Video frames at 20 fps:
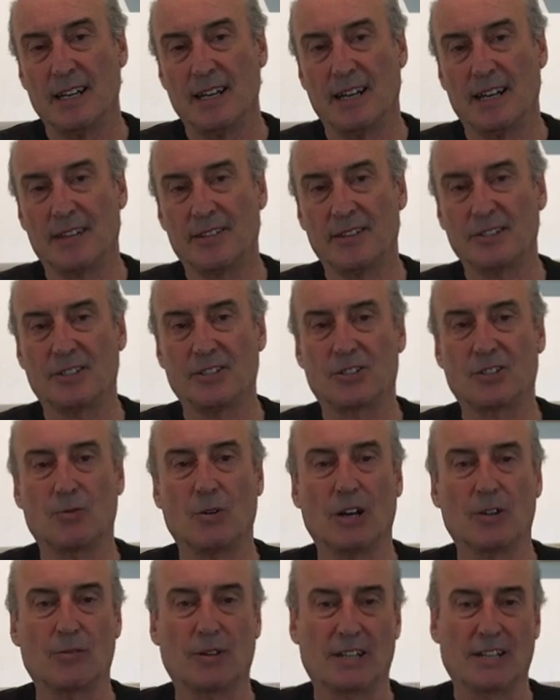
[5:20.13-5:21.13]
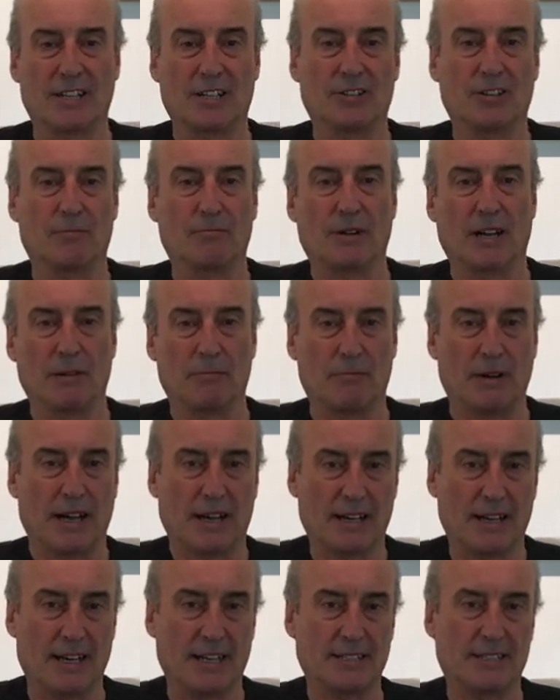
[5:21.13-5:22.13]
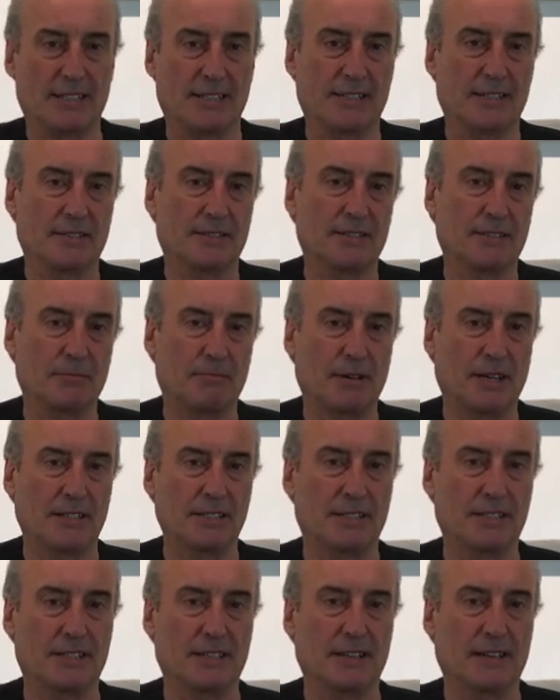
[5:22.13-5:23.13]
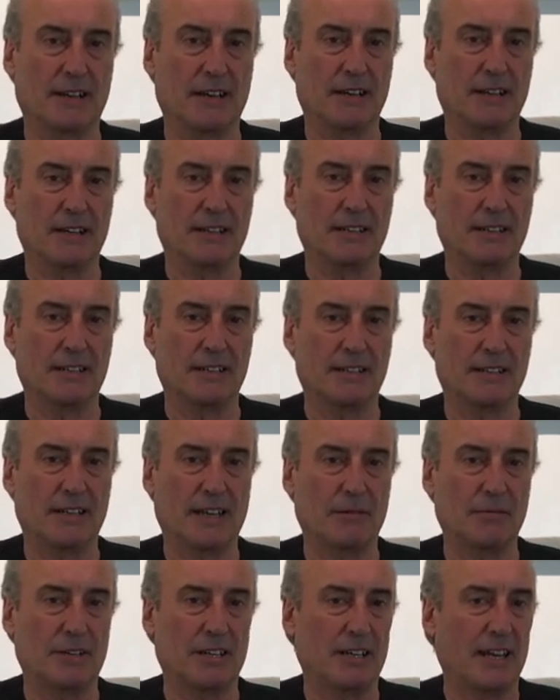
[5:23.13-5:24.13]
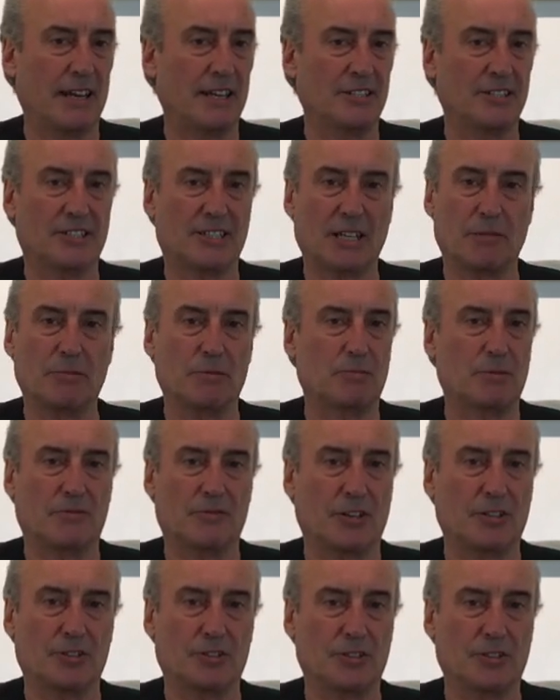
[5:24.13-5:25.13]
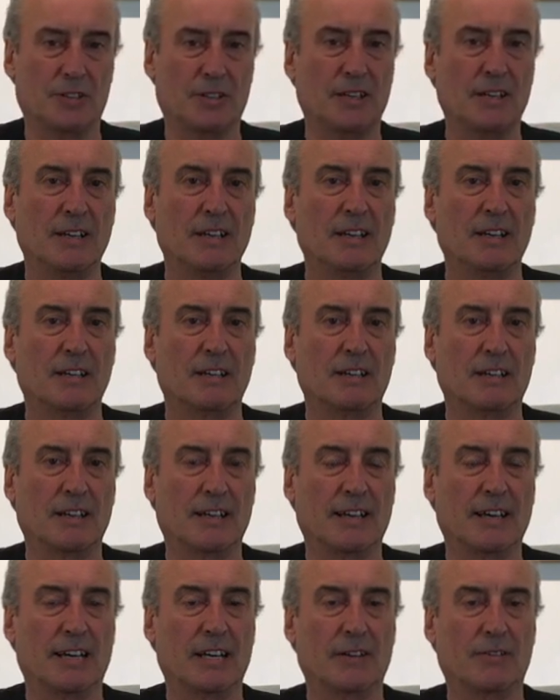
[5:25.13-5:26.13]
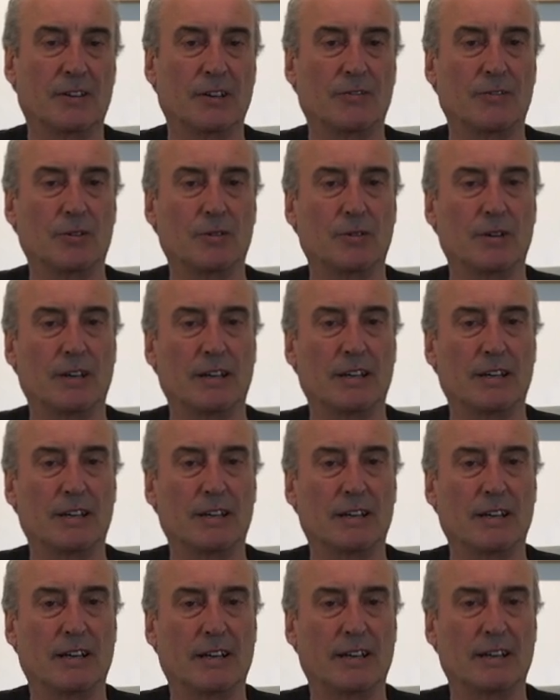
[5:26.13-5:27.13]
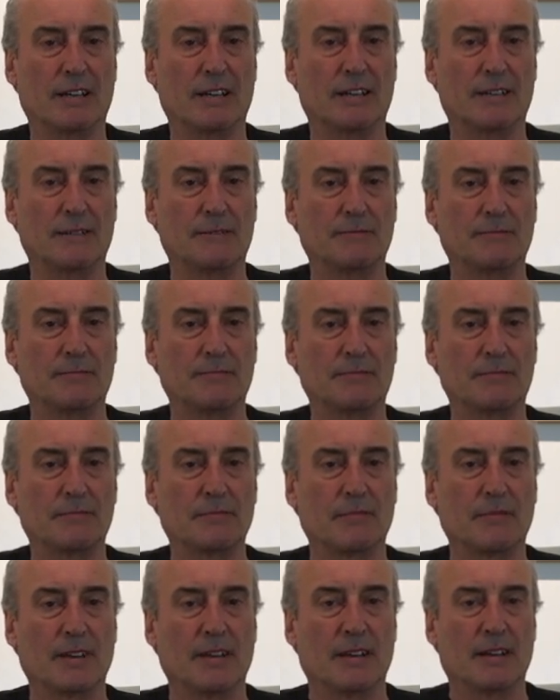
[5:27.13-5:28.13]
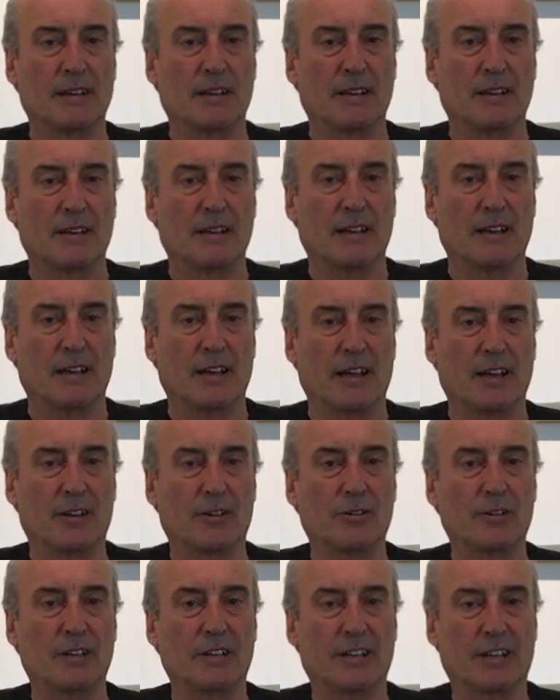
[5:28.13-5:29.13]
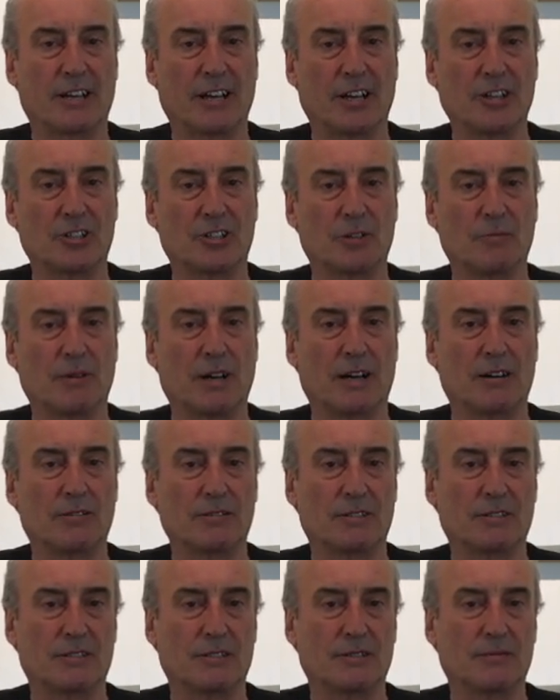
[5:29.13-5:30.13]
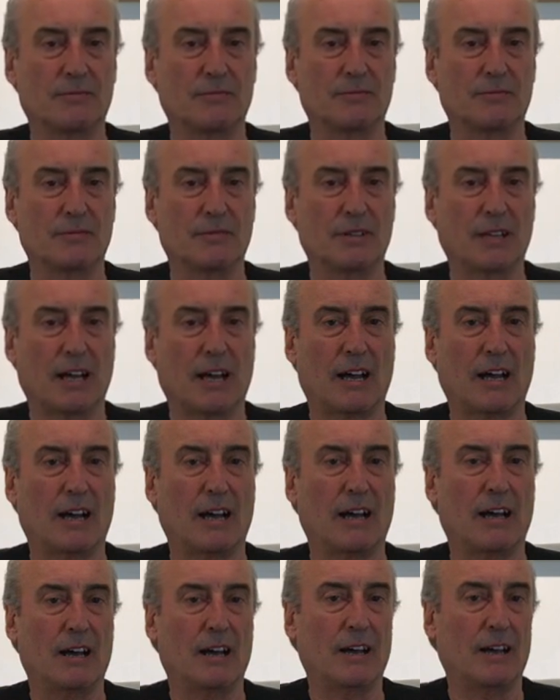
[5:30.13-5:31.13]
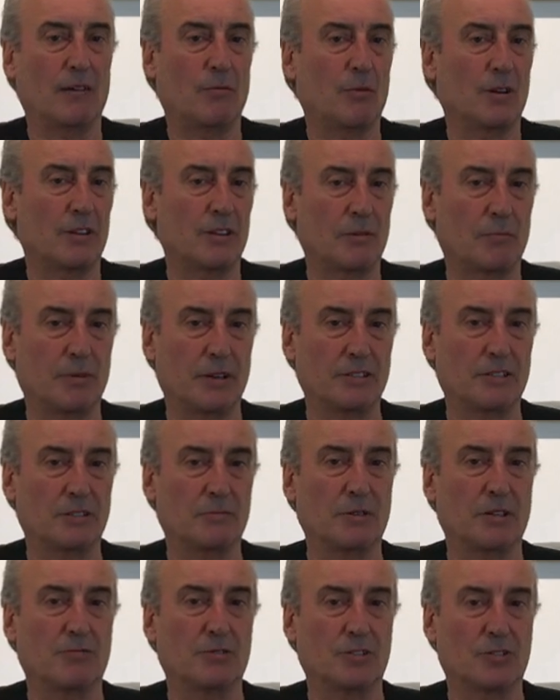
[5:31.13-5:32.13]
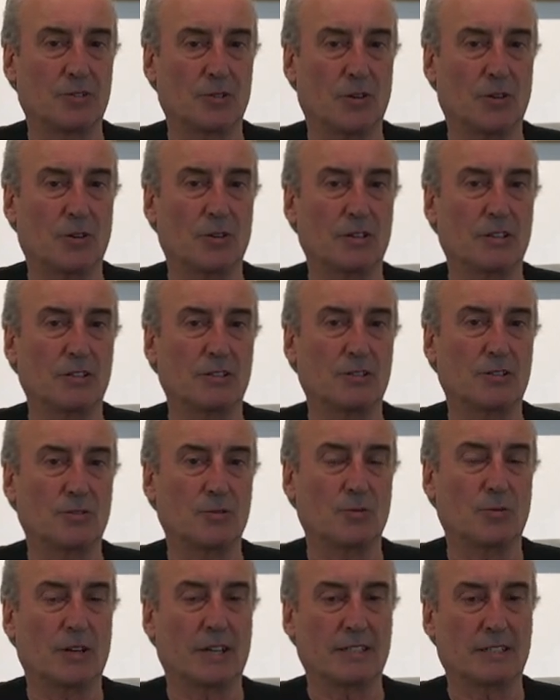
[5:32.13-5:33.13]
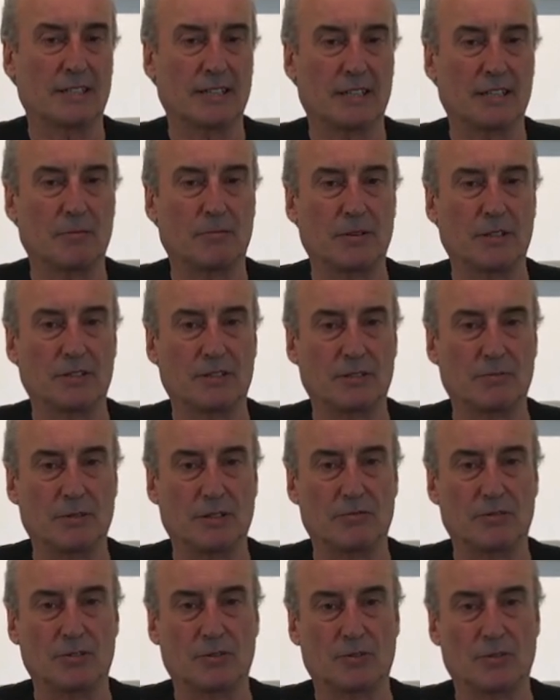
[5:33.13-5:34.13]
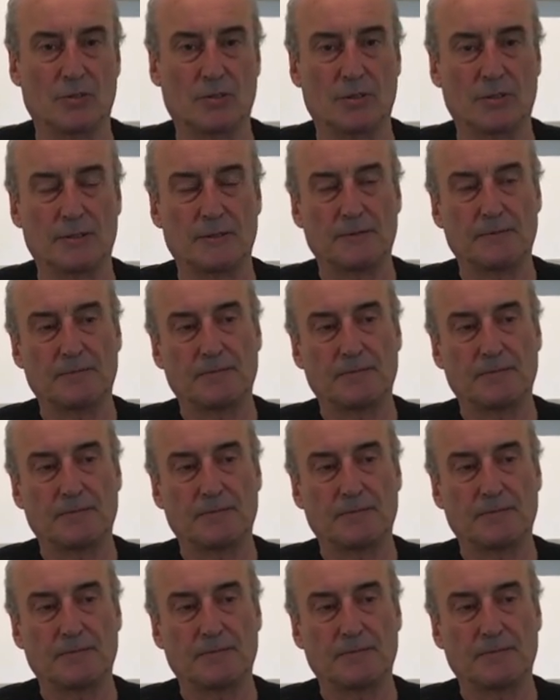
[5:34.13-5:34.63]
And this is quite readily done by backlighting the painting, and any semi-professional can kind of give you a good indication about whether the piece has been restored and to what extent the piece has been restored.